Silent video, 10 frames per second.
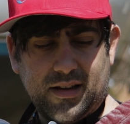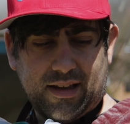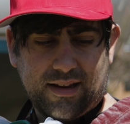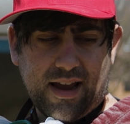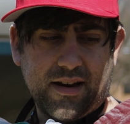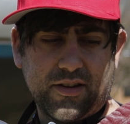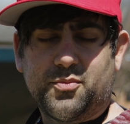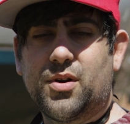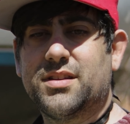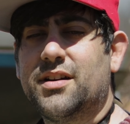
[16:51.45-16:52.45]
It kind of
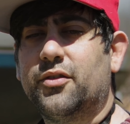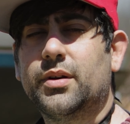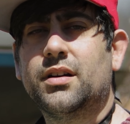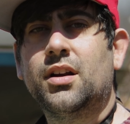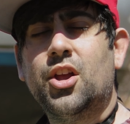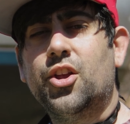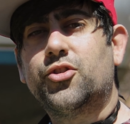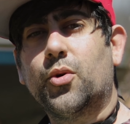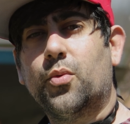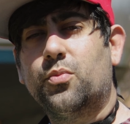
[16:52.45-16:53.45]
spreads everywhere.
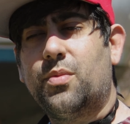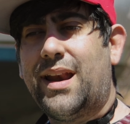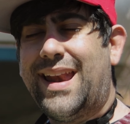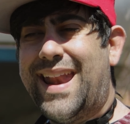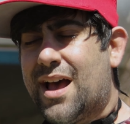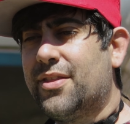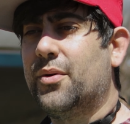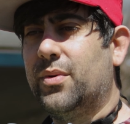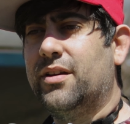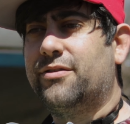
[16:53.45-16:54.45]
So now
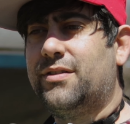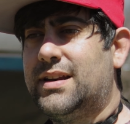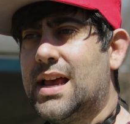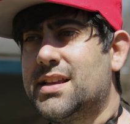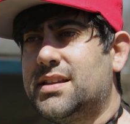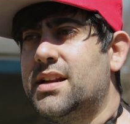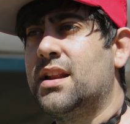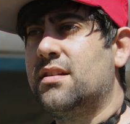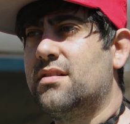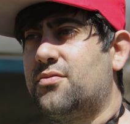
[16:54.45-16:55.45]
that we've
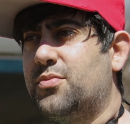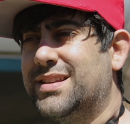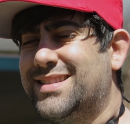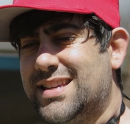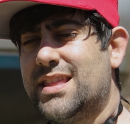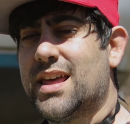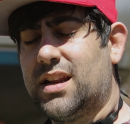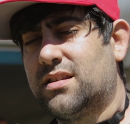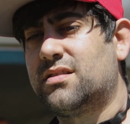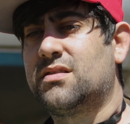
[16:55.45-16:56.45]
tested and we see
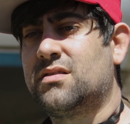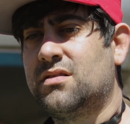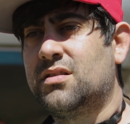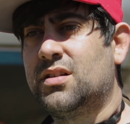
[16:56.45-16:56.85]
that it's,